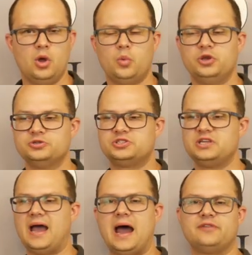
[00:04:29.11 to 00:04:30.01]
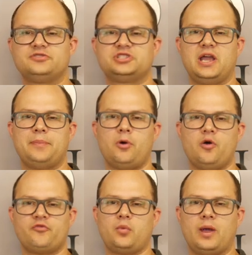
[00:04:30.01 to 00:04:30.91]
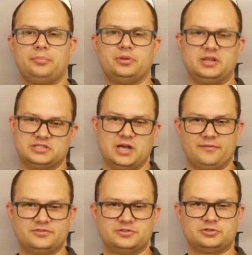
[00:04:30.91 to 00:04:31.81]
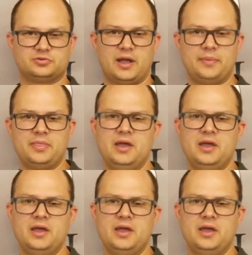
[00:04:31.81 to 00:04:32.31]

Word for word: when you see out of shape, overweight police officers, right?